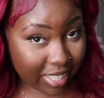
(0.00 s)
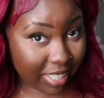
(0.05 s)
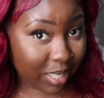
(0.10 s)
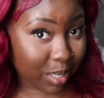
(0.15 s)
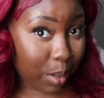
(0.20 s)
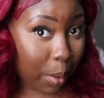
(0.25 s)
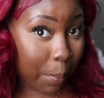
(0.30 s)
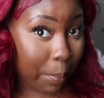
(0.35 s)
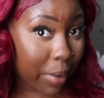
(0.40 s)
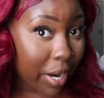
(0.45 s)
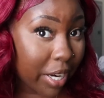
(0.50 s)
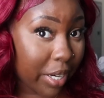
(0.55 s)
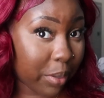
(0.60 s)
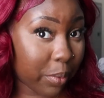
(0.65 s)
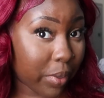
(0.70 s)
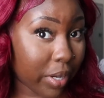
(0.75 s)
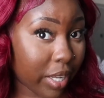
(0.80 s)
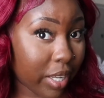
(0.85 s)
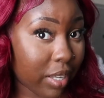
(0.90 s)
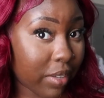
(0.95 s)
is Body
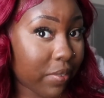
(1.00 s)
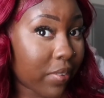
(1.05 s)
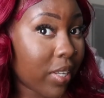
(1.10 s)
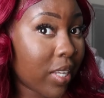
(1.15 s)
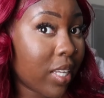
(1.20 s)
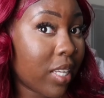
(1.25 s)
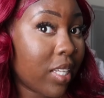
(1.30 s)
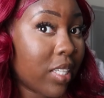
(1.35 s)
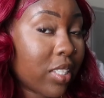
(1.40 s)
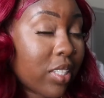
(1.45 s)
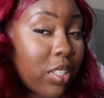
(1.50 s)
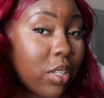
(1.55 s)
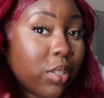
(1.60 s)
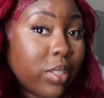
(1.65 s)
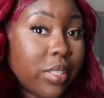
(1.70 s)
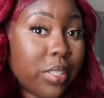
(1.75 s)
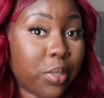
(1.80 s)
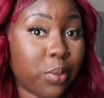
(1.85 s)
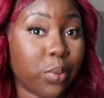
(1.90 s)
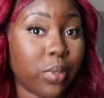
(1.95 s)
Wave. So
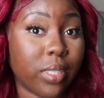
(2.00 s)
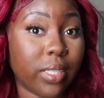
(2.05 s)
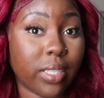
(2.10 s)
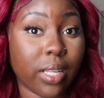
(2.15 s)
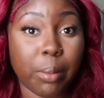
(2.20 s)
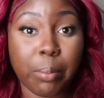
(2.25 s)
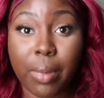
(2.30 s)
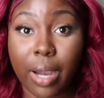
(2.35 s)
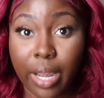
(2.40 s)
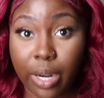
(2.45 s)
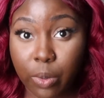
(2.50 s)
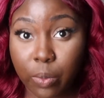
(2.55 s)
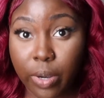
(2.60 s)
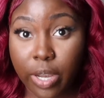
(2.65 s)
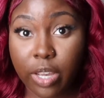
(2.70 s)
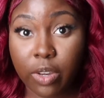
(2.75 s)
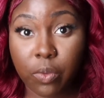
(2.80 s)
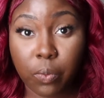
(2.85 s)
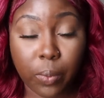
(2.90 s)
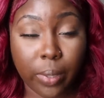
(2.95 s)
this was a Body
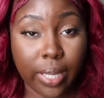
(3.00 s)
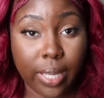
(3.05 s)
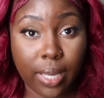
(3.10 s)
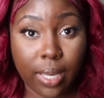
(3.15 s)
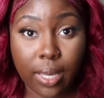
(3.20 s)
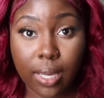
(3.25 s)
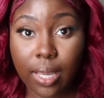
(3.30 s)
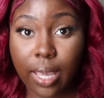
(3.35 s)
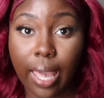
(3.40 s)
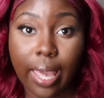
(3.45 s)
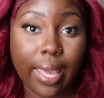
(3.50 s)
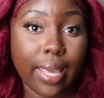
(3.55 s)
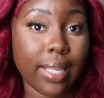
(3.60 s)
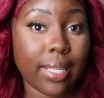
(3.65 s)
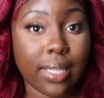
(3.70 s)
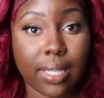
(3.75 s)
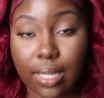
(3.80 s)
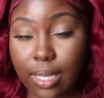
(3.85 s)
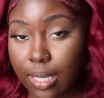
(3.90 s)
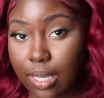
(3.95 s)
Wave wig,
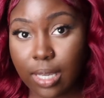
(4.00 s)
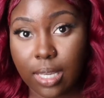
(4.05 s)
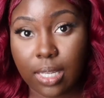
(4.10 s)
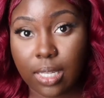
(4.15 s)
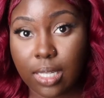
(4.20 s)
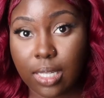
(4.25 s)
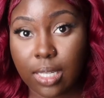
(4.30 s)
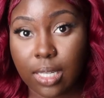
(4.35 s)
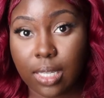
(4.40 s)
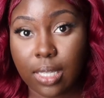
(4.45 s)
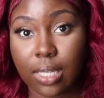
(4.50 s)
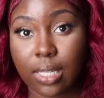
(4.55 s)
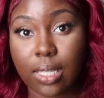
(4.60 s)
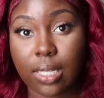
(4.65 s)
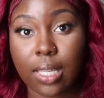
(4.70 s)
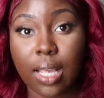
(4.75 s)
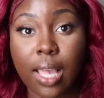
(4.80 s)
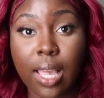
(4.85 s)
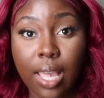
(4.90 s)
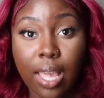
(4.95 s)
18 inches
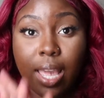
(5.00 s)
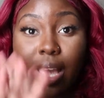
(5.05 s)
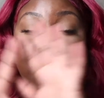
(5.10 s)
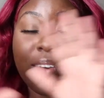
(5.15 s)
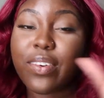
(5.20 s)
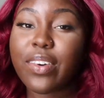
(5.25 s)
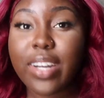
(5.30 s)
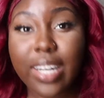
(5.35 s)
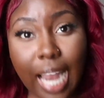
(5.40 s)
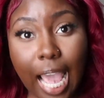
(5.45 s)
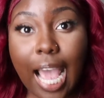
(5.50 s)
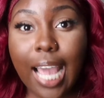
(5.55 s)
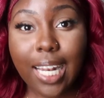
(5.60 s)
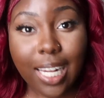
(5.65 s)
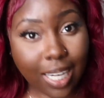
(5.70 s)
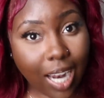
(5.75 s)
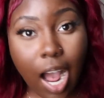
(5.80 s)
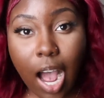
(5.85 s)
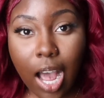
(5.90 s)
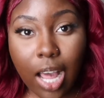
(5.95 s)
for
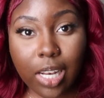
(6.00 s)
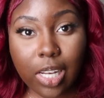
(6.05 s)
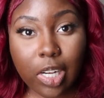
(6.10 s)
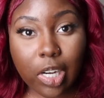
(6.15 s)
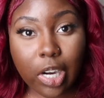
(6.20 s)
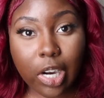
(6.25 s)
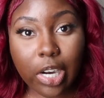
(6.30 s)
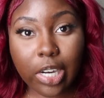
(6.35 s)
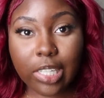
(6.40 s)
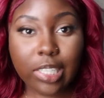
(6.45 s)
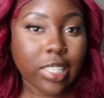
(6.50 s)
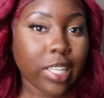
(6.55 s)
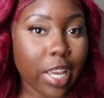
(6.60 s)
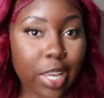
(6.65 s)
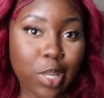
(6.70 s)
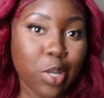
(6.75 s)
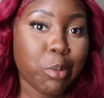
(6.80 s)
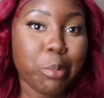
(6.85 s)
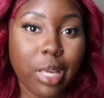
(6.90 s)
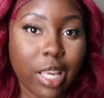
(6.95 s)
$90.
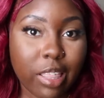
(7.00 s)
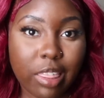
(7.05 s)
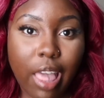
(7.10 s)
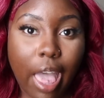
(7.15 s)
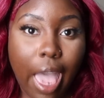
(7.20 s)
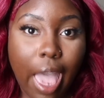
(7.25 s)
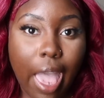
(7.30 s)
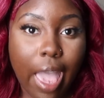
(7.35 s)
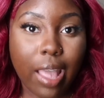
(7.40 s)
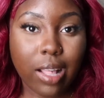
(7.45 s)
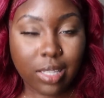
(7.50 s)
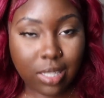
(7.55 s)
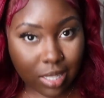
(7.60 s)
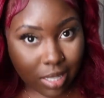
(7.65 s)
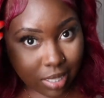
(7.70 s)
Can you beat that?